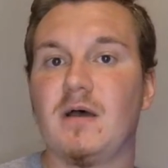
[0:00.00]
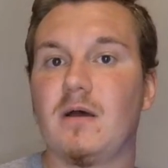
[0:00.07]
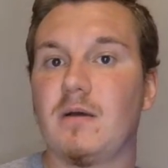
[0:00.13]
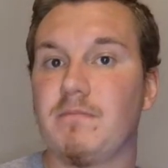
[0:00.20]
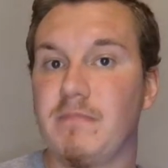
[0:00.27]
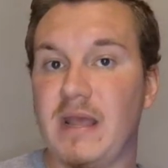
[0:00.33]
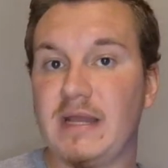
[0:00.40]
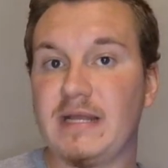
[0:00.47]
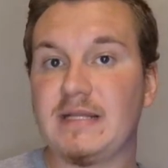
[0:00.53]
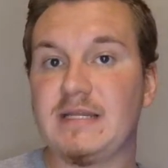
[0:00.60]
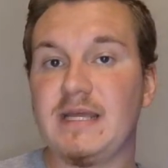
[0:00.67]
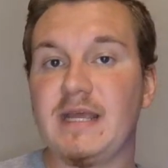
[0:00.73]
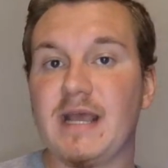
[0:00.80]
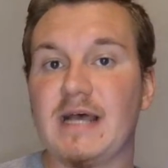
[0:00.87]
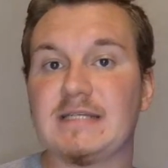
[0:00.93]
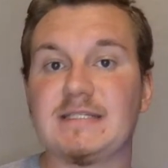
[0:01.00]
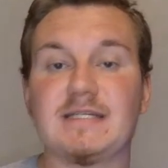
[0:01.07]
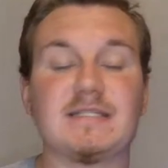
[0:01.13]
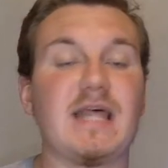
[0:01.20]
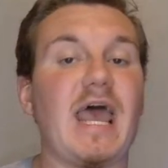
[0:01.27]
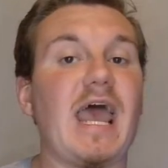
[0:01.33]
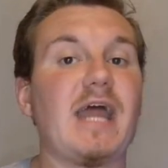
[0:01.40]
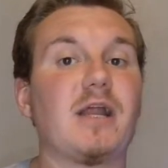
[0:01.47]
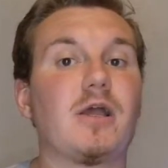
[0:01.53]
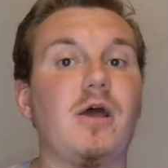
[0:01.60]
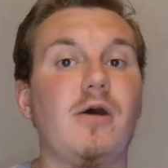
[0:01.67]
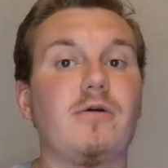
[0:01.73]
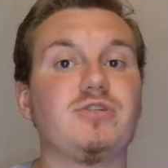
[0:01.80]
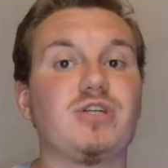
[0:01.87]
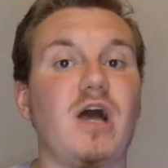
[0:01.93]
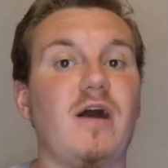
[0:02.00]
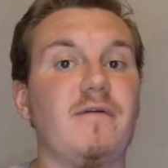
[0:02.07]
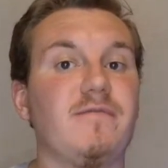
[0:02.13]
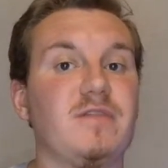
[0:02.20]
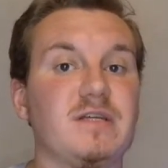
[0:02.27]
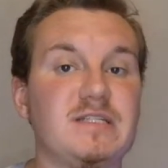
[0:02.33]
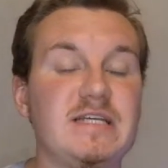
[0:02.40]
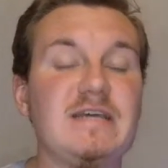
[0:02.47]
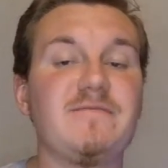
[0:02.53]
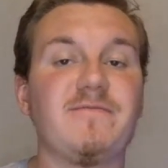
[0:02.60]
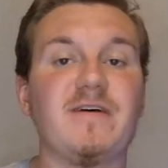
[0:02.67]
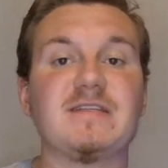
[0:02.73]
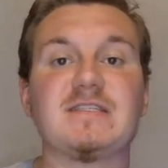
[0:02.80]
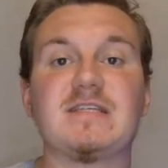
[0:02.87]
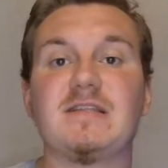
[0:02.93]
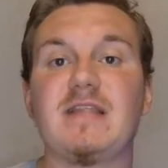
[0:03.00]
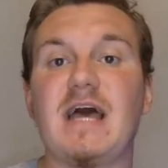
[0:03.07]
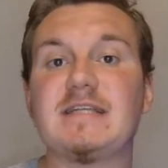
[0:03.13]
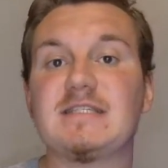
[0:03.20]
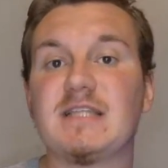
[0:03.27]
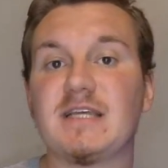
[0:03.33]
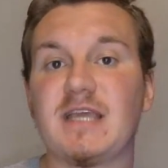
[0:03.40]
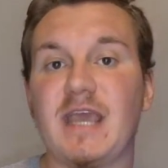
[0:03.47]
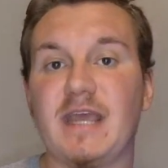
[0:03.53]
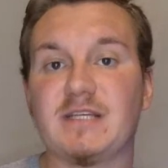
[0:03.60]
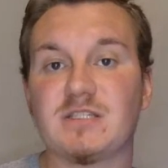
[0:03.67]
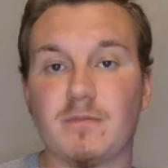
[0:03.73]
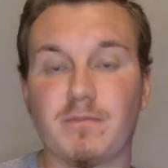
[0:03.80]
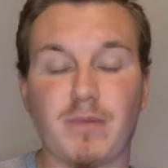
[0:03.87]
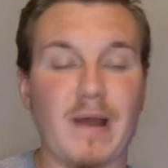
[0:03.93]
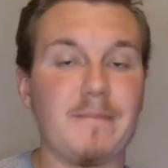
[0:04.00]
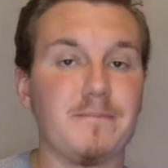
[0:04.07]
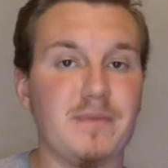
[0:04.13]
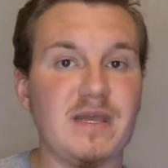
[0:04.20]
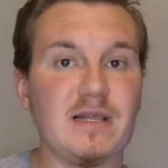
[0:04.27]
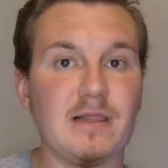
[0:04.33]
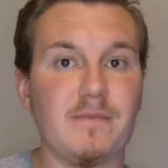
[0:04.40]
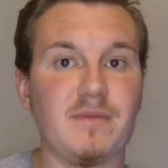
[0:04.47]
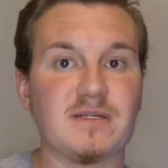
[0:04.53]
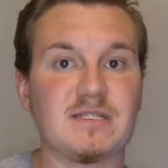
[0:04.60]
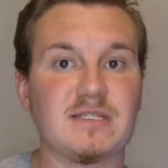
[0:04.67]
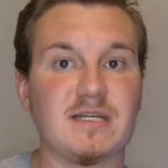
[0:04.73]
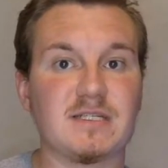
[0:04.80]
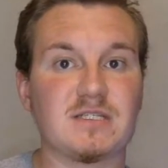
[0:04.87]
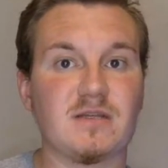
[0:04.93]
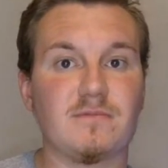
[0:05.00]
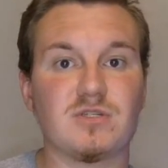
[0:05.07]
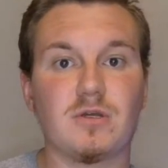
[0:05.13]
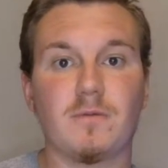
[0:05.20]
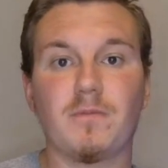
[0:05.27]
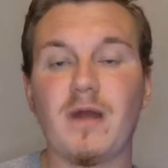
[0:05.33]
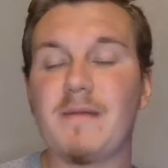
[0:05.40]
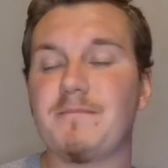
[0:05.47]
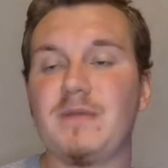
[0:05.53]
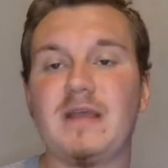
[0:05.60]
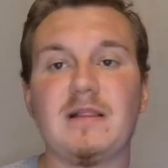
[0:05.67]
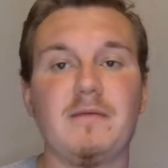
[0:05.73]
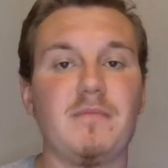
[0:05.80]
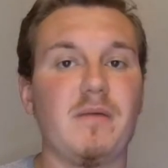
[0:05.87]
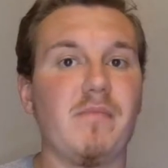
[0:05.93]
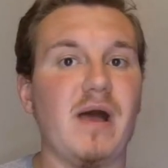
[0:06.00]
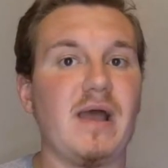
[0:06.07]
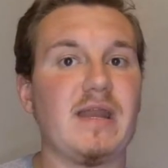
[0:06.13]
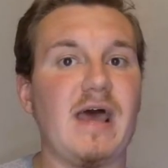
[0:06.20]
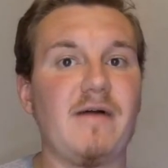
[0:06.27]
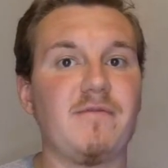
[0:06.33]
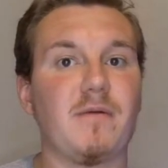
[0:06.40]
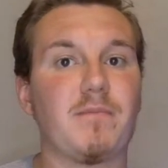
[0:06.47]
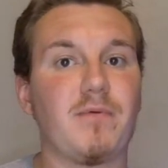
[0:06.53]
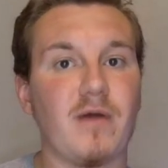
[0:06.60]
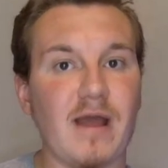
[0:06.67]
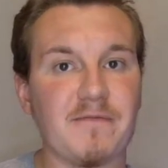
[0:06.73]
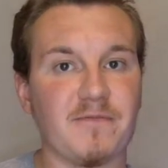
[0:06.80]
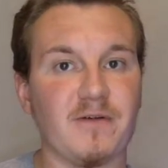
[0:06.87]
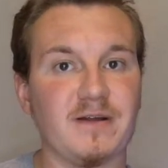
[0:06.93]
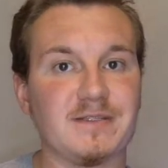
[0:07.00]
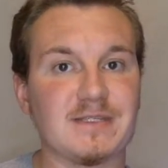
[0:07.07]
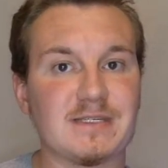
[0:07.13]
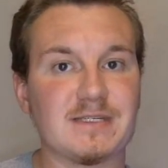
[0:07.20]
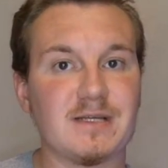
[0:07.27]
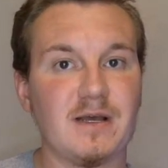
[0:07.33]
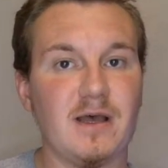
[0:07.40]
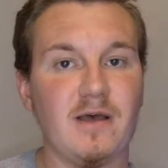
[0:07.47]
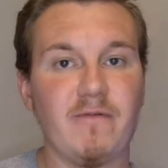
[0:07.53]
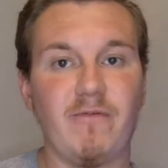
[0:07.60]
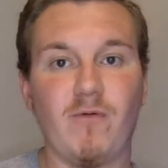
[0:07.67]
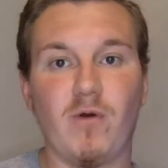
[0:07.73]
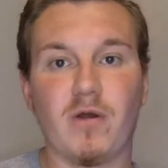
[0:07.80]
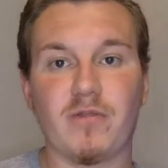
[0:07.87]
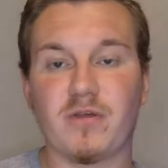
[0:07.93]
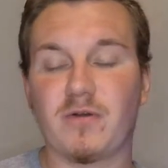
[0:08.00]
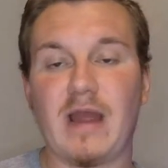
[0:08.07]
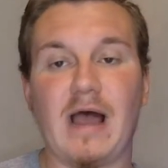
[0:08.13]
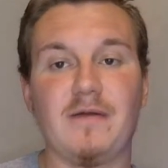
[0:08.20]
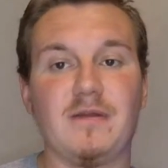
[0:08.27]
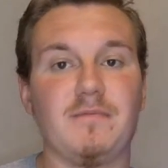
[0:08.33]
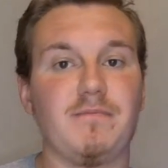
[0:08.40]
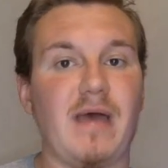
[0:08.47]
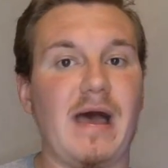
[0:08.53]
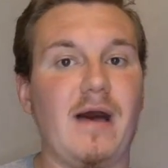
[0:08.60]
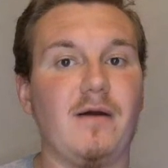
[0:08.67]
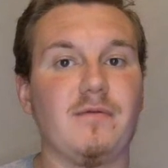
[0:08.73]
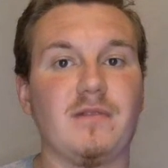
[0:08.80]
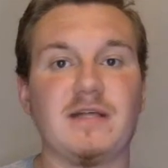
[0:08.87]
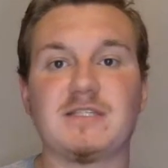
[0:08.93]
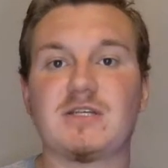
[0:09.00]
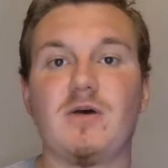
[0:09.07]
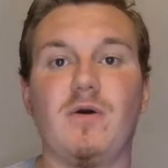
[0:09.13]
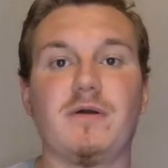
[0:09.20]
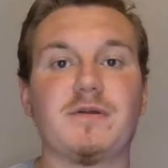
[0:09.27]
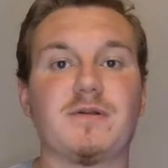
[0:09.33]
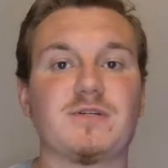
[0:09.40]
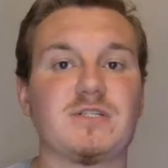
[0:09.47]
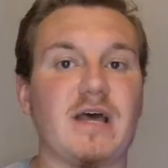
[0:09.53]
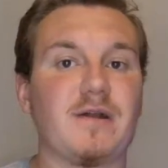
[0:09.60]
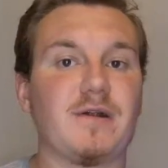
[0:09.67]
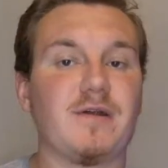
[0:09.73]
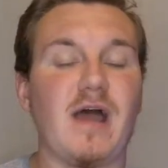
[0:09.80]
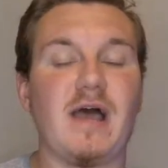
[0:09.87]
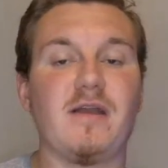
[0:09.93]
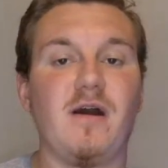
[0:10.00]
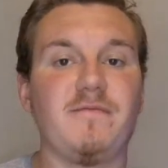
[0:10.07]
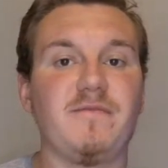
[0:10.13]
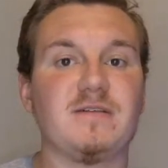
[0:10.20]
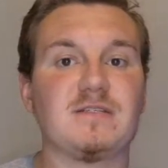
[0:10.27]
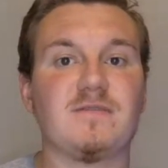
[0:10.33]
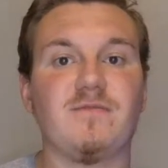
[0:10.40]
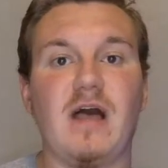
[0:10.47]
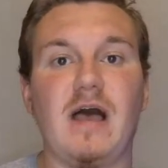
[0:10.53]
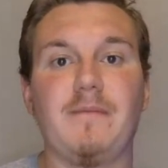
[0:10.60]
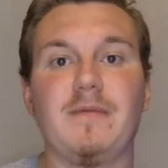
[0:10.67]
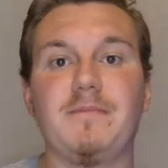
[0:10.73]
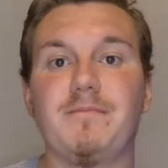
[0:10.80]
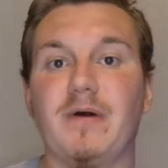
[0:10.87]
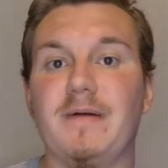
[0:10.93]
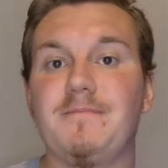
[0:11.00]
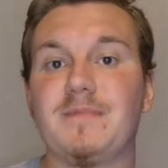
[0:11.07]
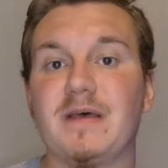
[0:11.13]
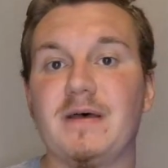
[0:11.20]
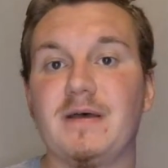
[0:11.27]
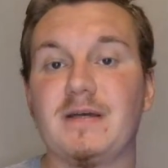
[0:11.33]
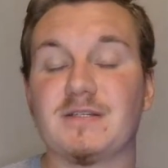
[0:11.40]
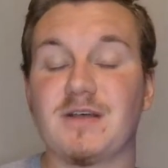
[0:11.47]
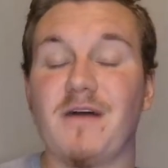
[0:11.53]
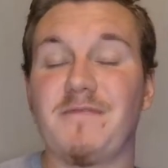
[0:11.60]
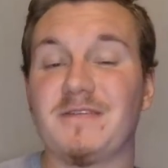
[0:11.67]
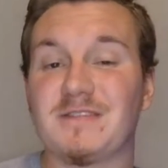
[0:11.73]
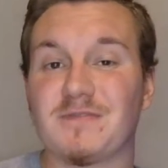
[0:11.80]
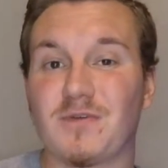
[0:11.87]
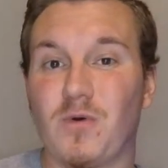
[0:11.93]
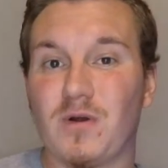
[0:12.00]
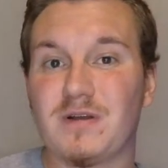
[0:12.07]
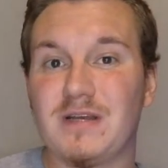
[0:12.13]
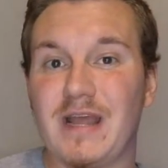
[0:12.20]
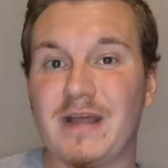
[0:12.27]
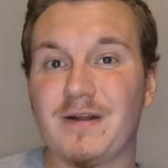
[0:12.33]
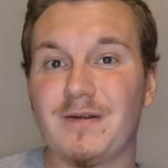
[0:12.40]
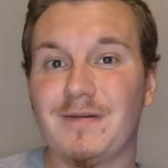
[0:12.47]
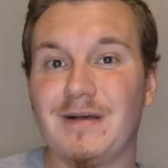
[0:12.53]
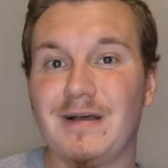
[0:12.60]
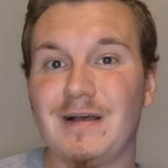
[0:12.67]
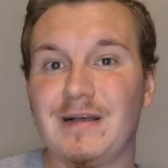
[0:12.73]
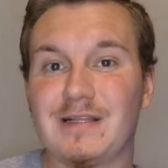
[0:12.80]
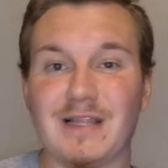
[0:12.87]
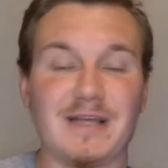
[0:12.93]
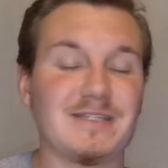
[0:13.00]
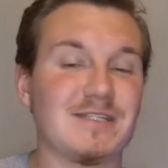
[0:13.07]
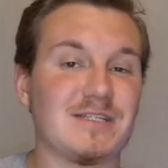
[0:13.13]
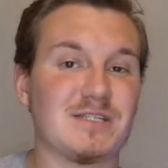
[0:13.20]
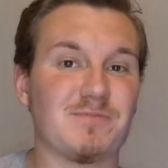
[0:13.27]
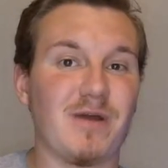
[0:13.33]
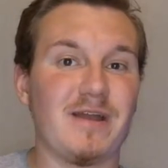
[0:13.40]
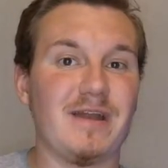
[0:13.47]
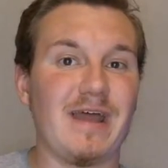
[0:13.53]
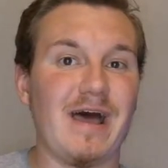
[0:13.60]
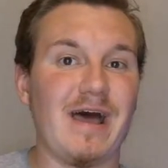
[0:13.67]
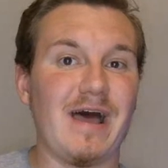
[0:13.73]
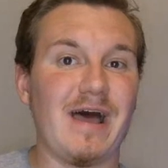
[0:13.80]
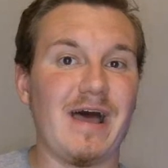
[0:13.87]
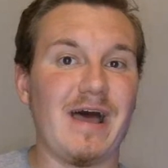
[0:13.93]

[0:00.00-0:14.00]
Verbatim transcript: Manny Diaz is the head coach of the defense, and that's the case of Brett Bielema's system. So Brett Bielema might have a preference for the ground and pound. Let's go under center, 9 offensive linemen, but his offensive coordinator likes to spread it out.